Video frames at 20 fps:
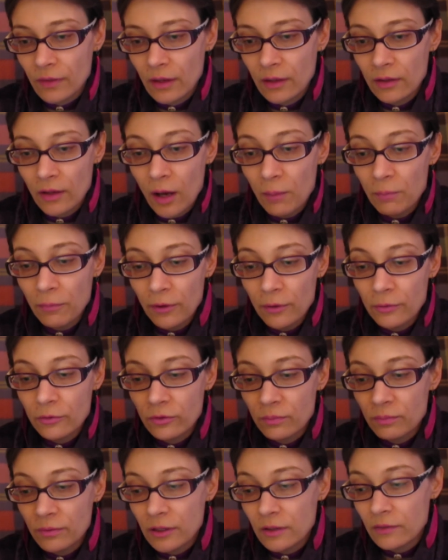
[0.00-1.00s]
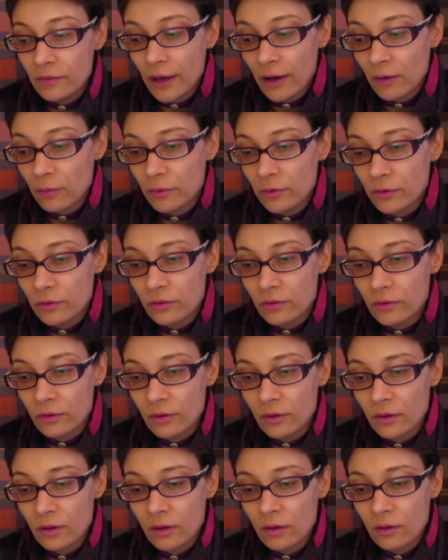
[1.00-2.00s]
an upload speed that was
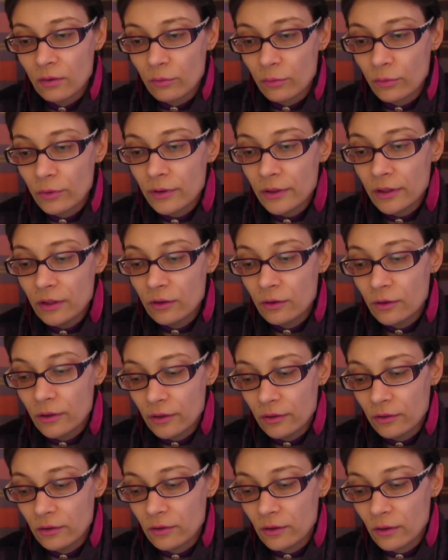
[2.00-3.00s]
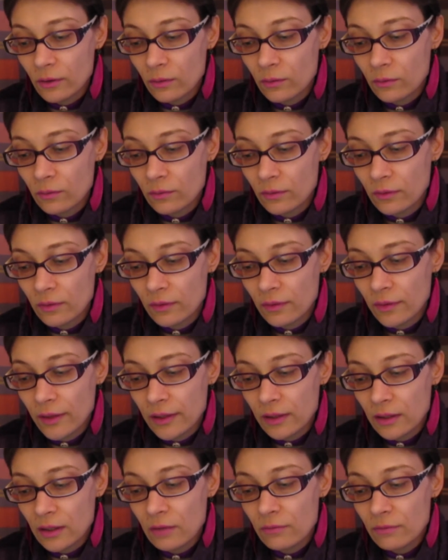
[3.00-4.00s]
really good, you know,
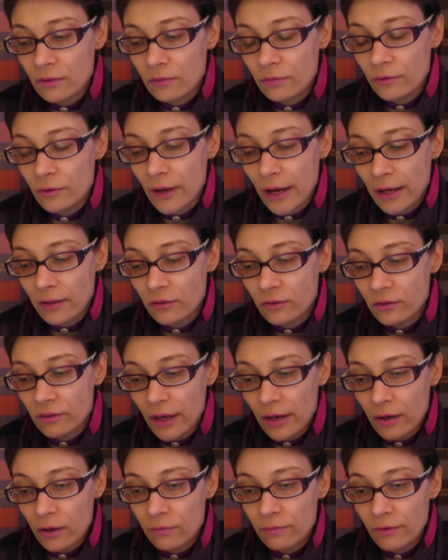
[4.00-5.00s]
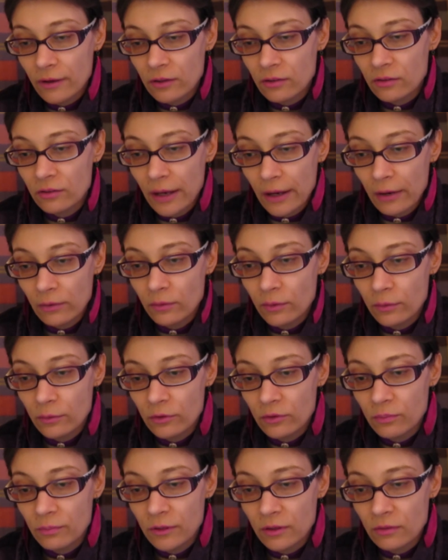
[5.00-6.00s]
like even if you had to sacrifice download
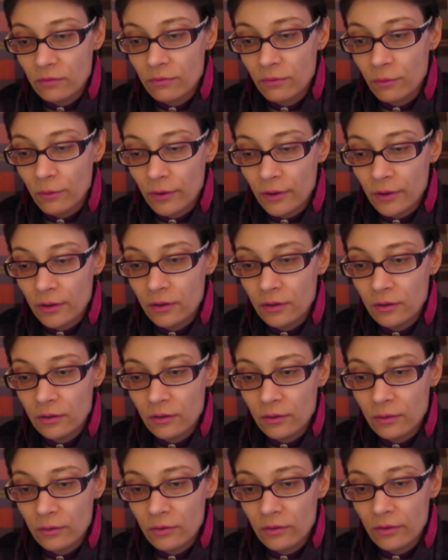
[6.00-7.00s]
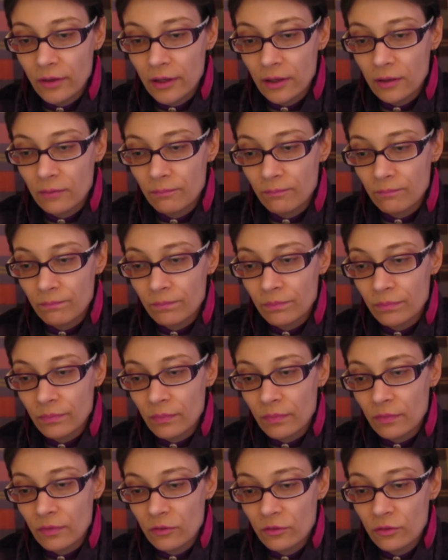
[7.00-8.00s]
speed for it, you know, it's like,
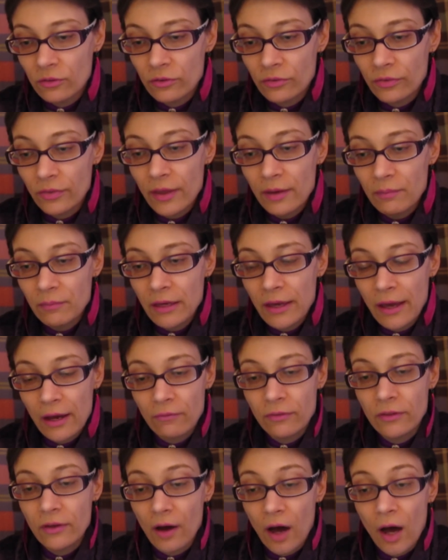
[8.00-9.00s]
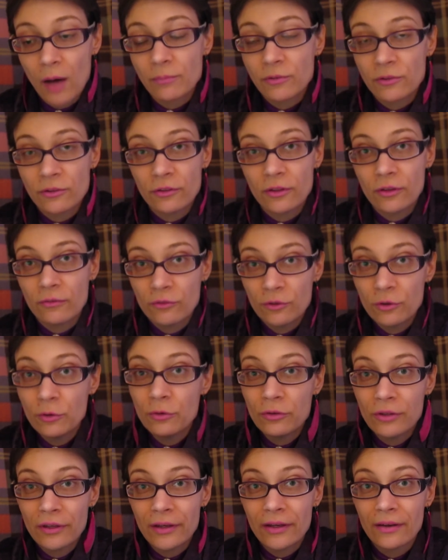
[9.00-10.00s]
just let me have the option of
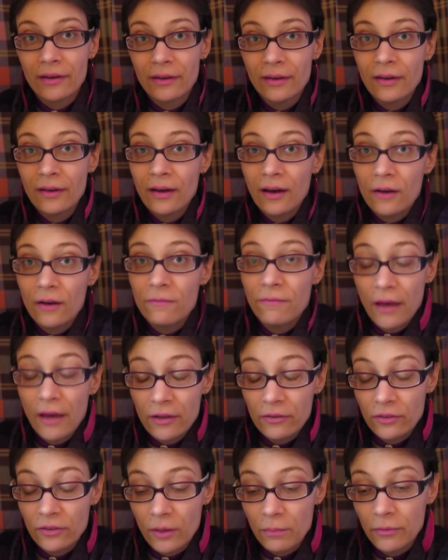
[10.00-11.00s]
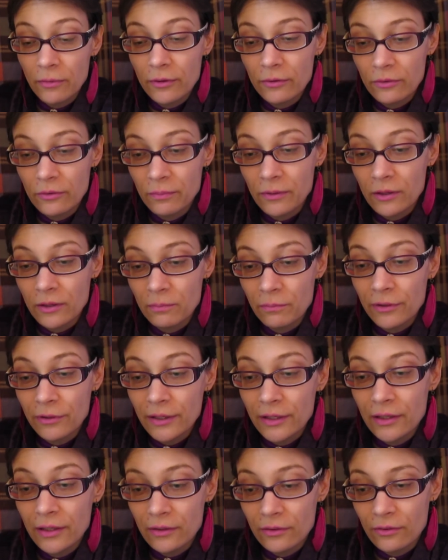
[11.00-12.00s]
choosing a fast upload speed,
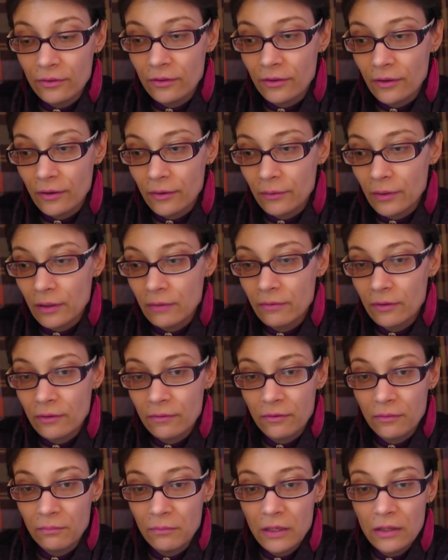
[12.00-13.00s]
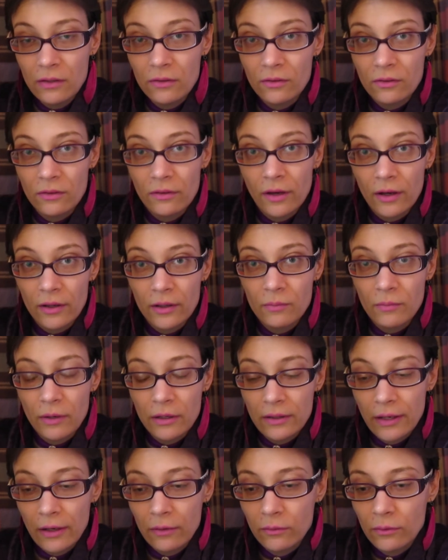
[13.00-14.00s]
please, you know, even if it means cutting my
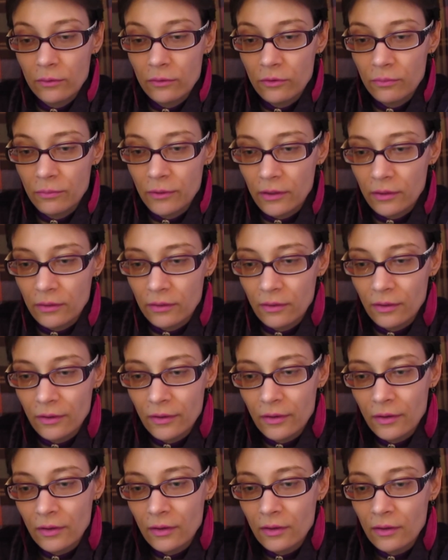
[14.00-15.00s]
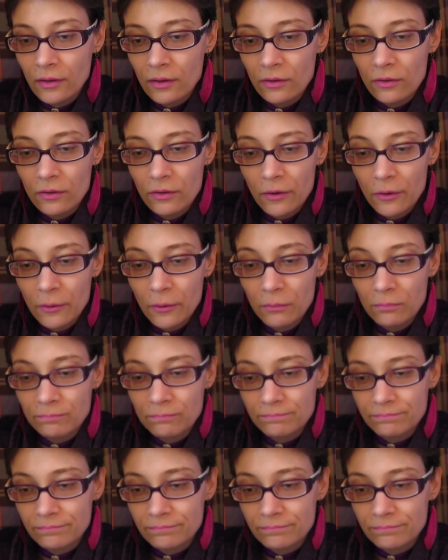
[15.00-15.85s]
download speed. So,